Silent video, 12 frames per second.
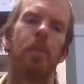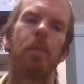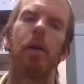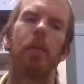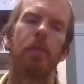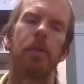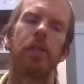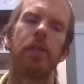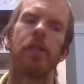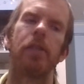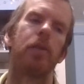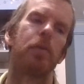pump
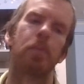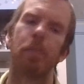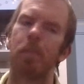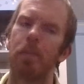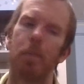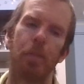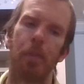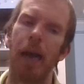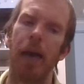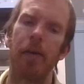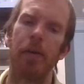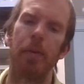its
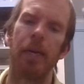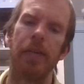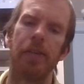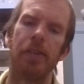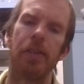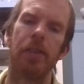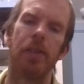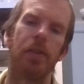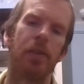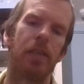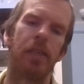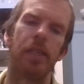power by 2
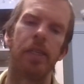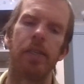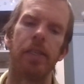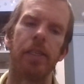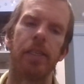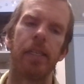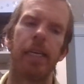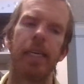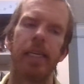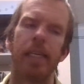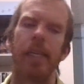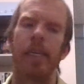to just
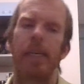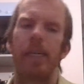say,